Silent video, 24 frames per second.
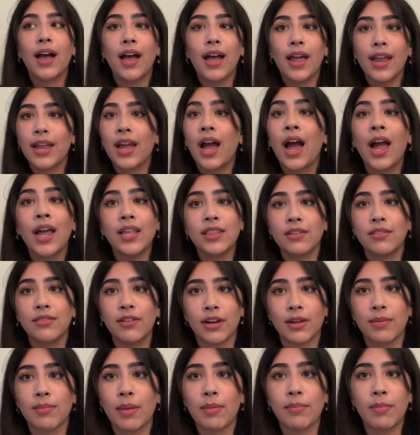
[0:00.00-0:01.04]
I highly
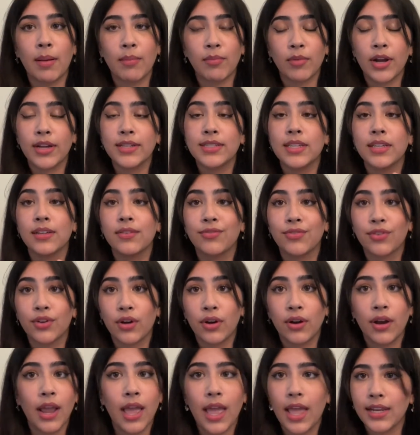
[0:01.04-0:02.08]
recommend memorizing
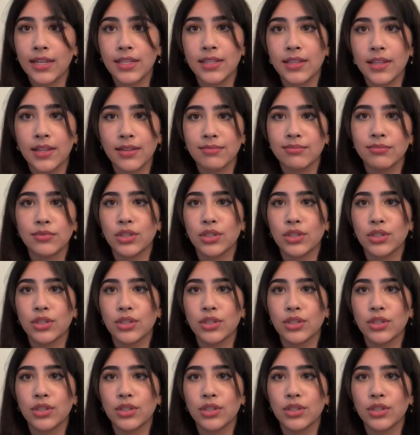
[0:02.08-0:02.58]
for anything.